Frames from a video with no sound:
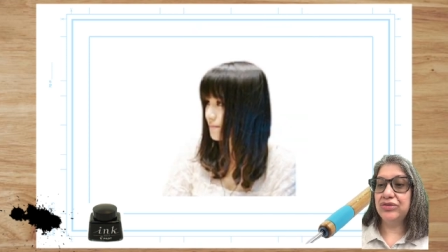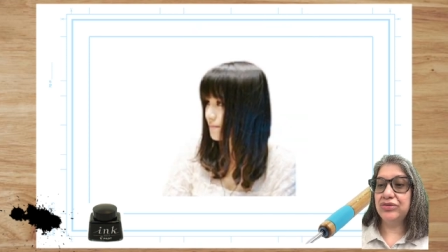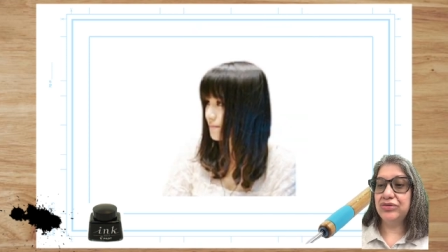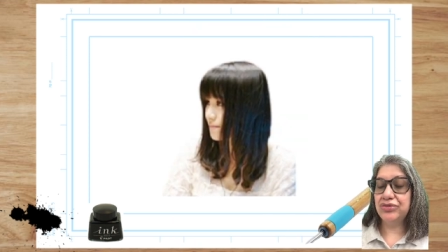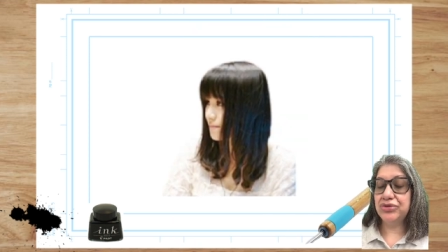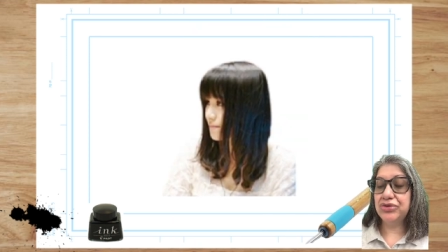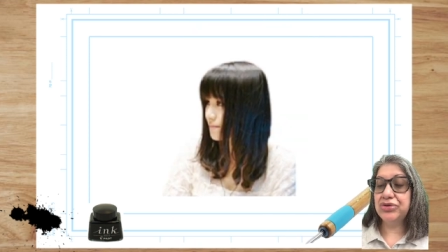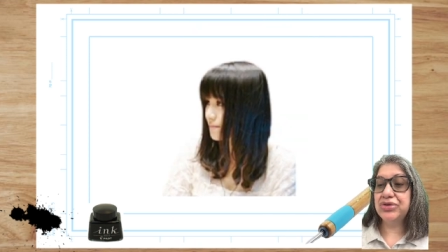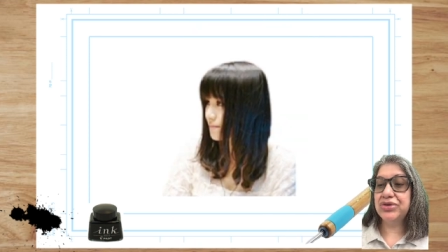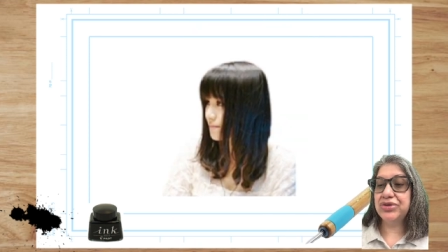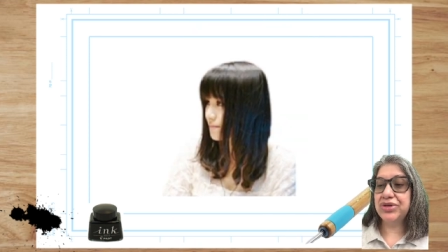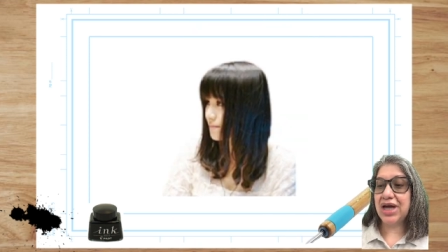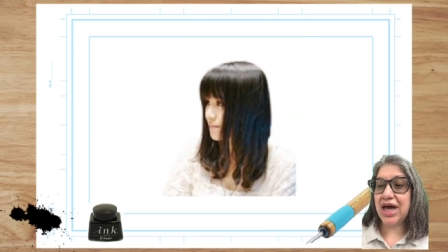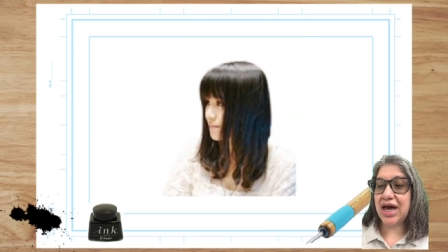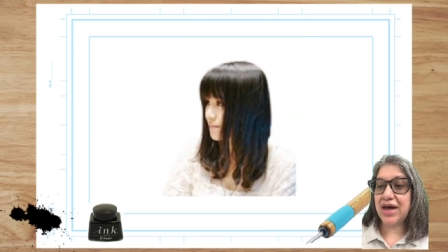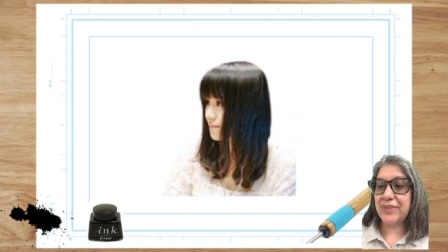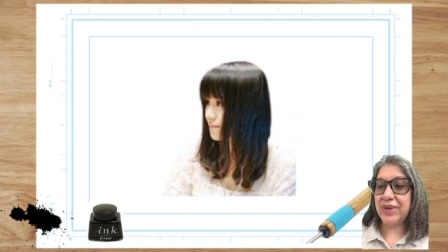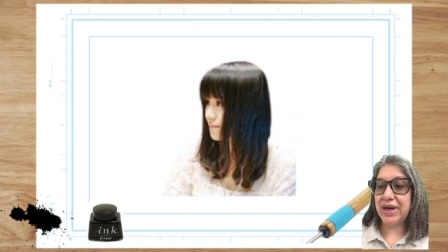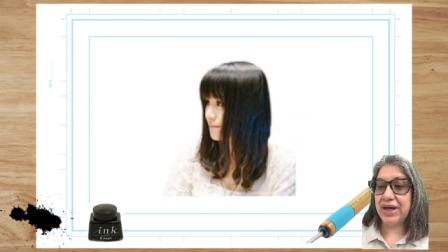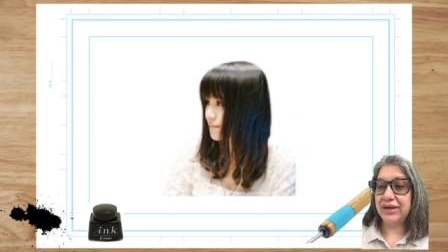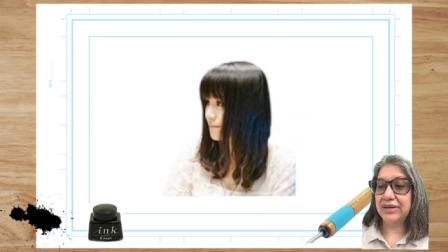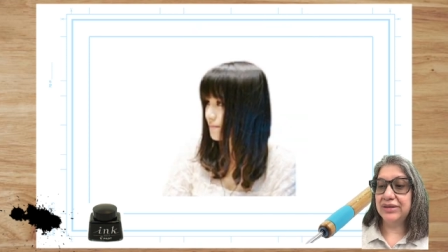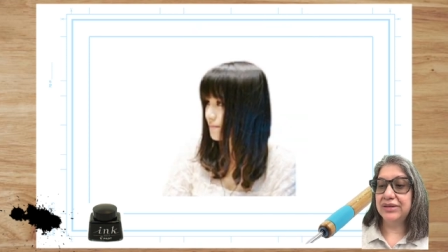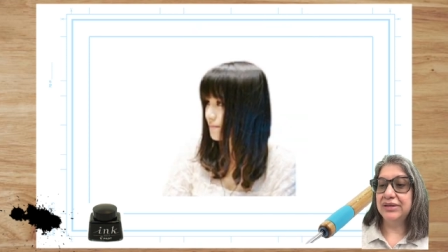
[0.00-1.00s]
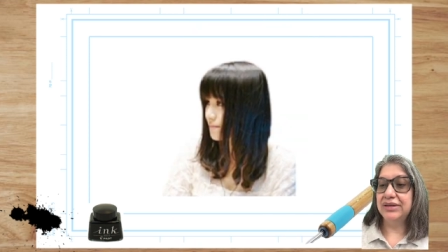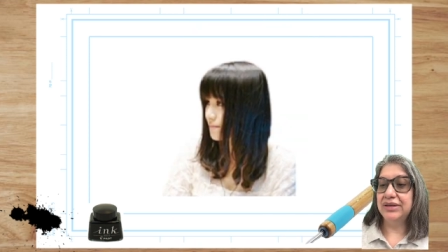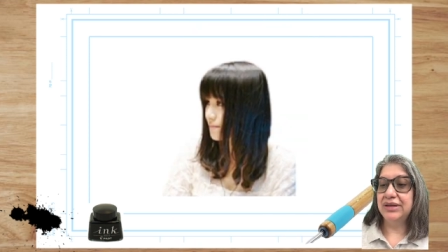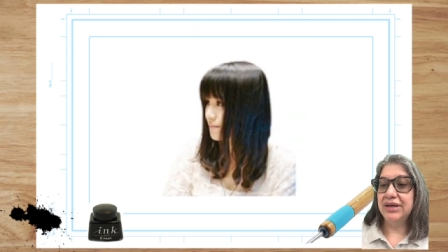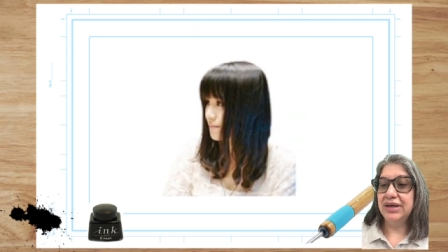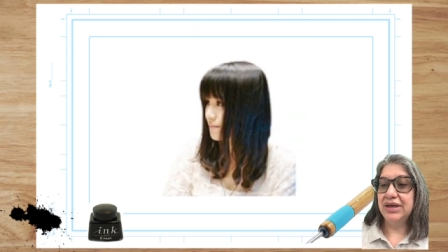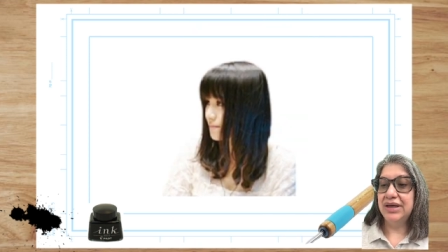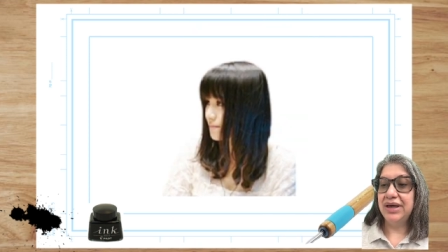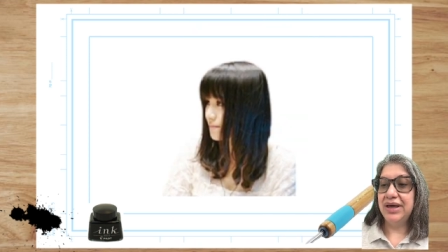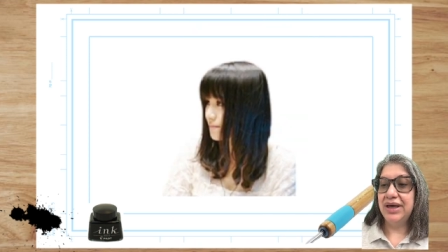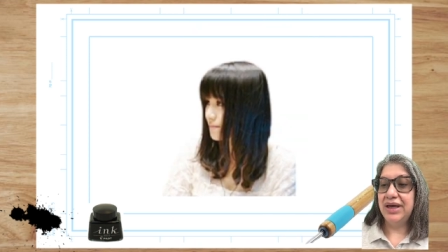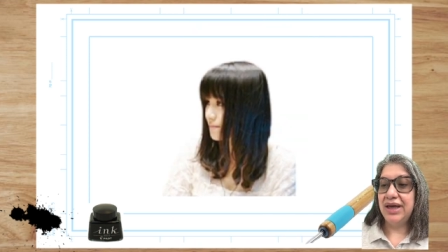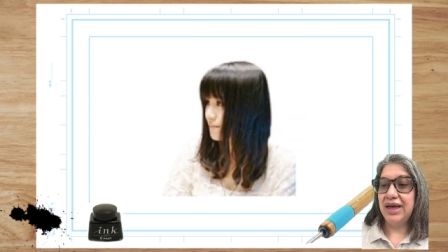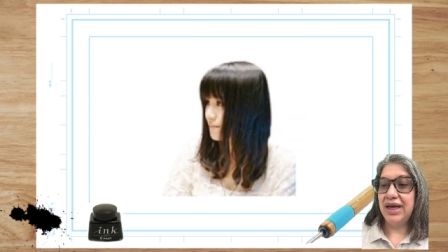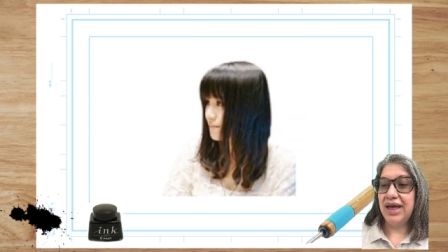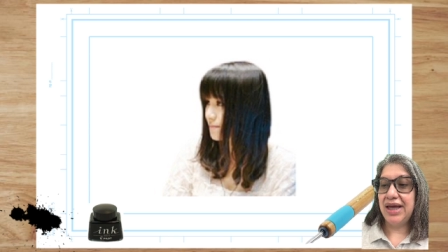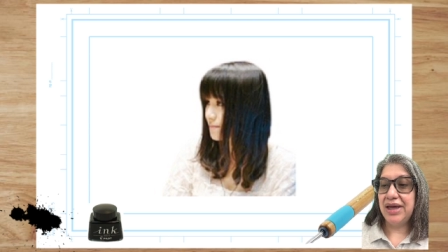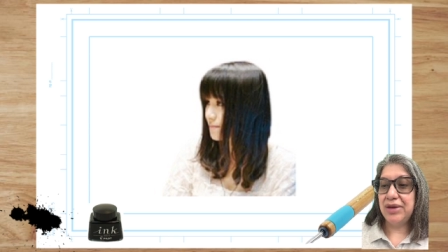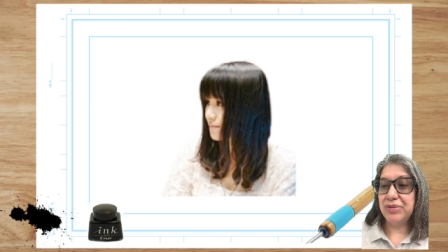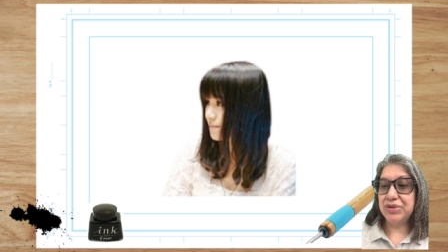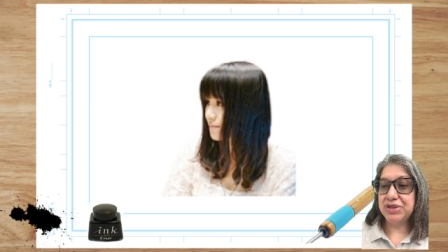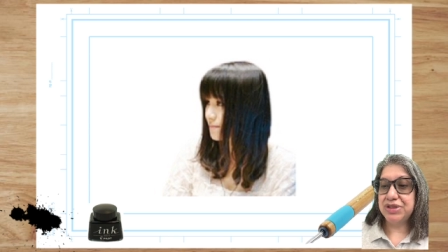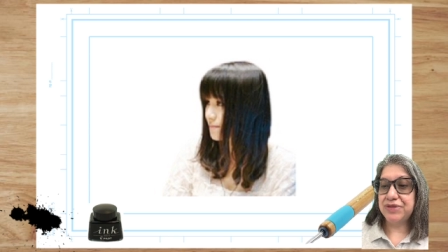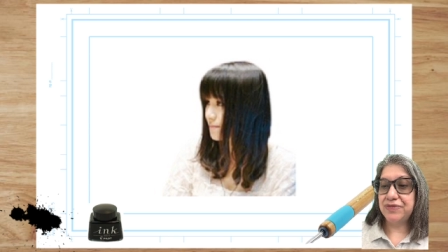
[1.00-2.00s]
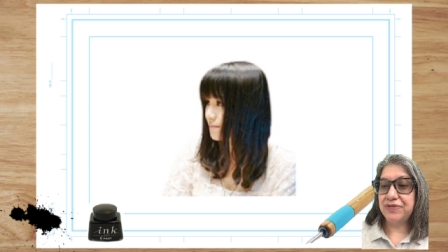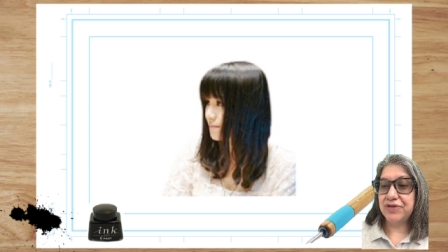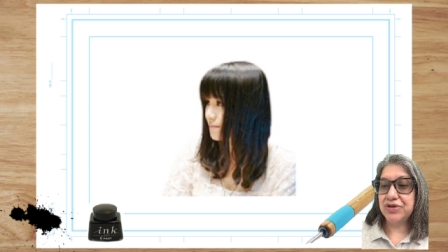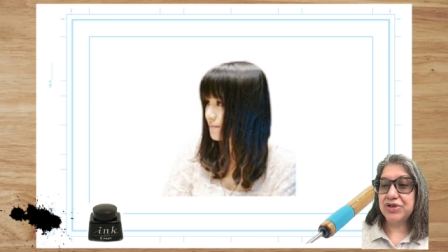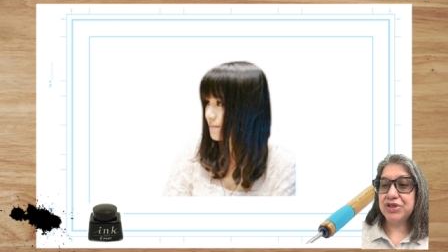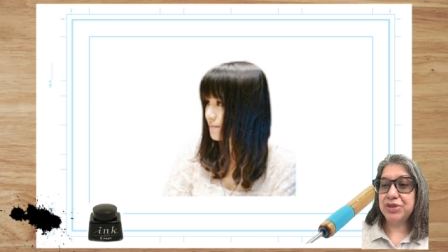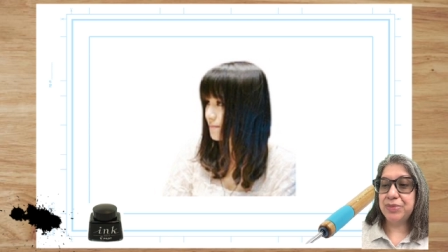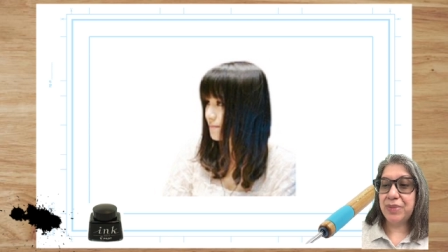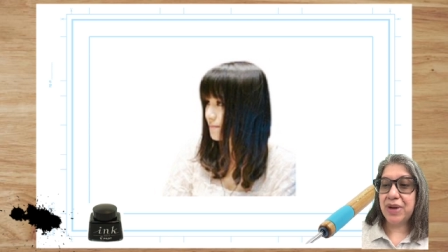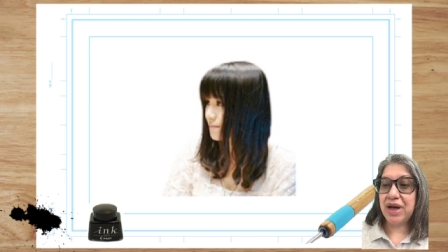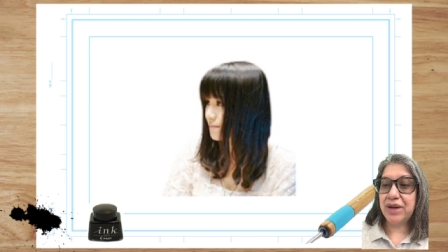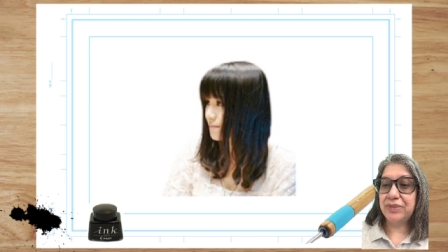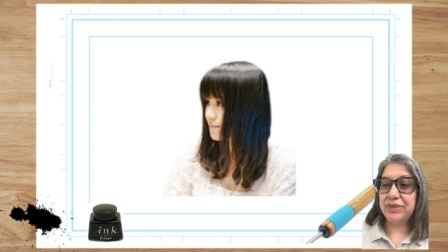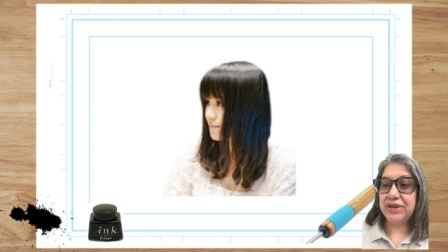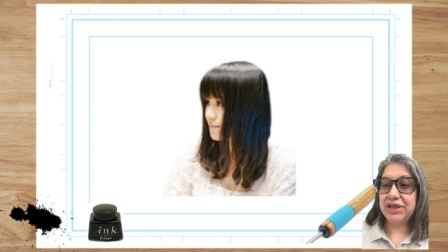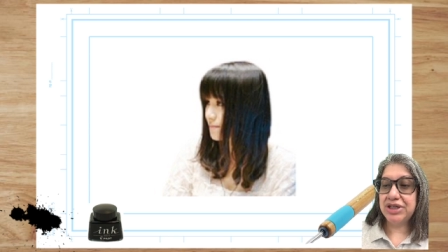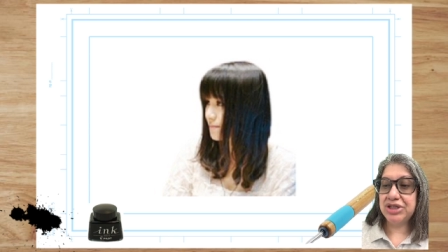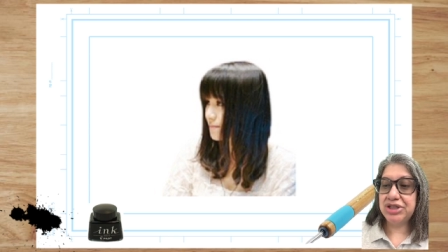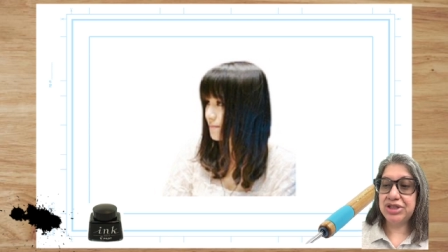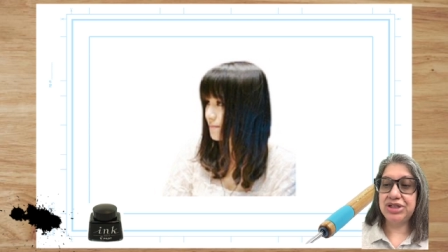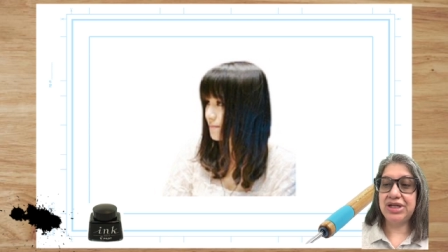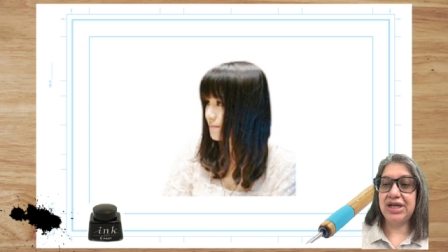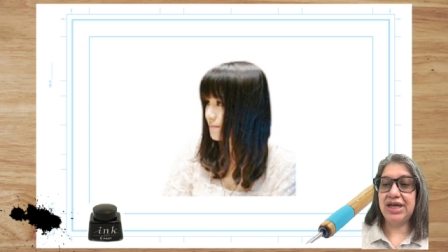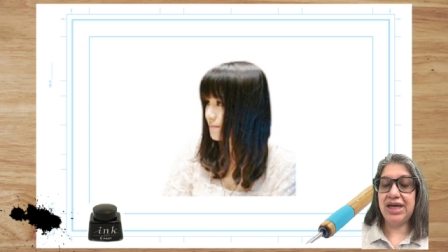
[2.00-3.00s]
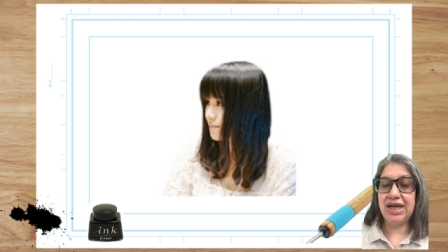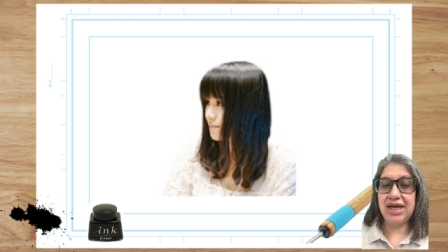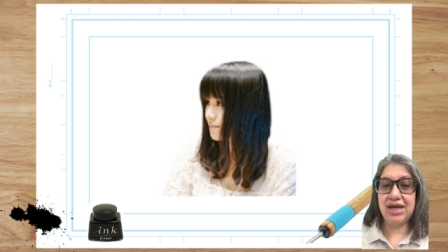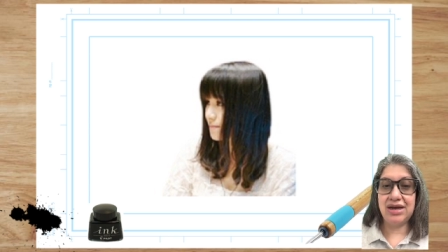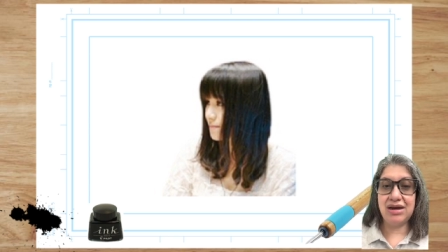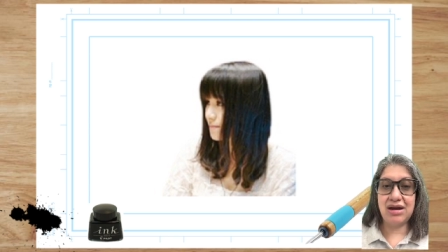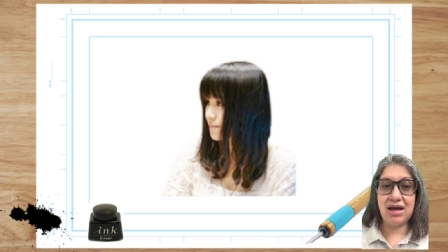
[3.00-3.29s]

Fukuyama. It was first published in